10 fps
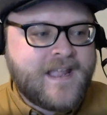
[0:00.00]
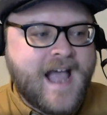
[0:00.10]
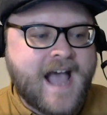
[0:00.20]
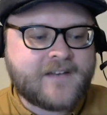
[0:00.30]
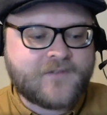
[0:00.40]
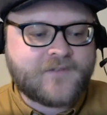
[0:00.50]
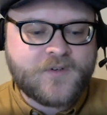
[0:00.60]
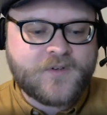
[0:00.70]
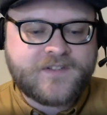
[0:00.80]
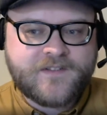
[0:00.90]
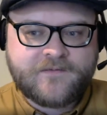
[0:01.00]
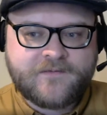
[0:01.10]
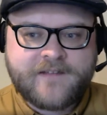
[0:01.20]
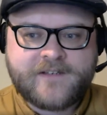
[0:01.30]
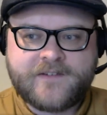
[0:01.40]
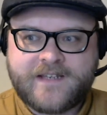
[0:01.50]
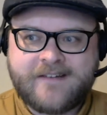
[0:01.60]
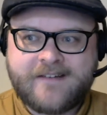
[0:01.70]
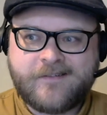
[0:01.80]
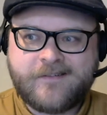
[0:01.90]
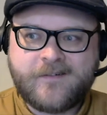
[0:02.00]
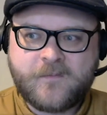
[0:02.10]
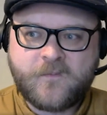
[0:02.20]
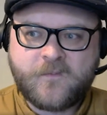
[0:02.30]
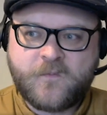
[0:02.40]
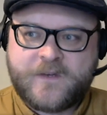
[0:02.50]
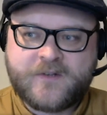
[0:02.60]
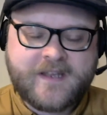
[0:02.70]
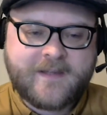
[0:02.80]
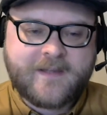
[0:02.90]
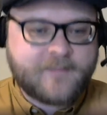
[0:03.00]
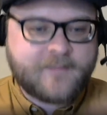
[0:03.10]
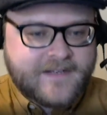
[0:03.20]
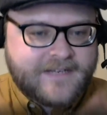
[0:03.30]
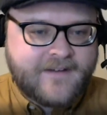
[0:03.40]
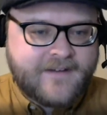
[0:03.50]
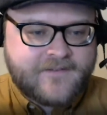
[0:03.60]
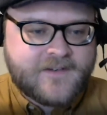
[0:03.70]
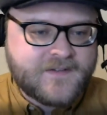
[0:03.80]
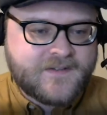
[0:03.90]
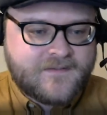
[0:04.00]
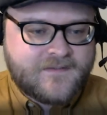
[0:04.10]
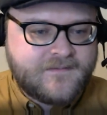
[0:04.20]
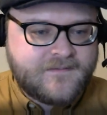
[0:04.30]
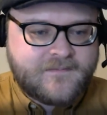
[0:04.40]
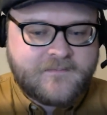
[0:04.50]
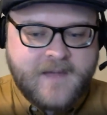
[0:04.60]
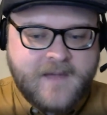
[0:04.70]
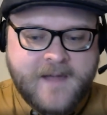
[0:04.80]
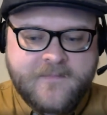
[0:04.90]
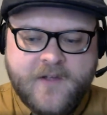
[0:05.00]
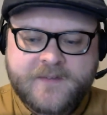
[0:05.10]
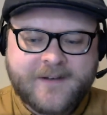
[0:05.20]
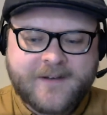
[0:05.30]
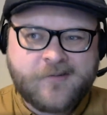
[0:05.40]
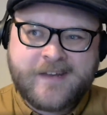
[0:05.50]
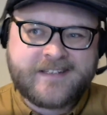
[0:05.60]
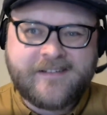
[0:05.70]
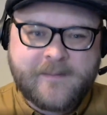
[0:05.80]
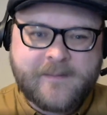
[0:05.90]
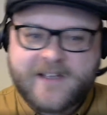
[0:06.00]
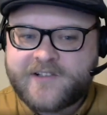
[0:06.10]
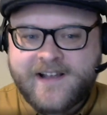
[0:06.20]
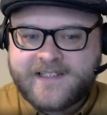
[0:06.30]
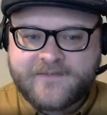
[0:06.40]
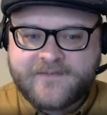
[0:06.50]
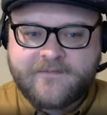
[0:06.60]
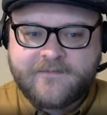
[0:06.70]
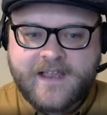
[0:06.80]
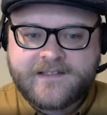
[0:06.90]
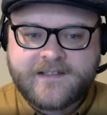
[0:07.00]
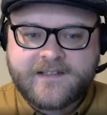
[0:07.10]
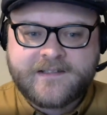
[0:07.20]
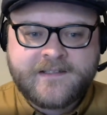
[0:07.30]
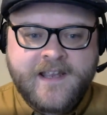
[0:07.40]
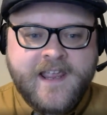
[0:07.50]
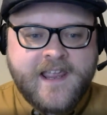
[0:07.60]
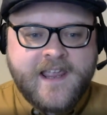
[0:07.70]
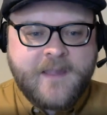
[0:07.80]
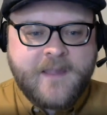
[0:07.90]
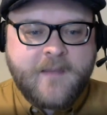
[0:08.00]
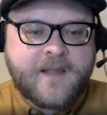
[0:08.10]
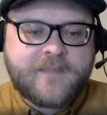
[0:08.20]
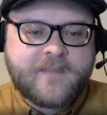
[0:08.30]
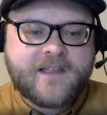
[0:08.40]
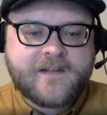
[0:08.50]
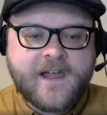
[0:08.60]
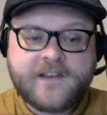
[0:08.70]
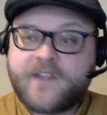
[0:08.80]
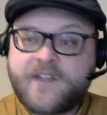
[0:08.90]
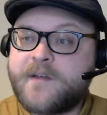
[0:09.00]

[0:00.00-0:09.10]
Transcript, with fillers: and of course, the revenues here we're talking about spiky revenues and um, those might not necessarily be attractive to investors. There might be a, another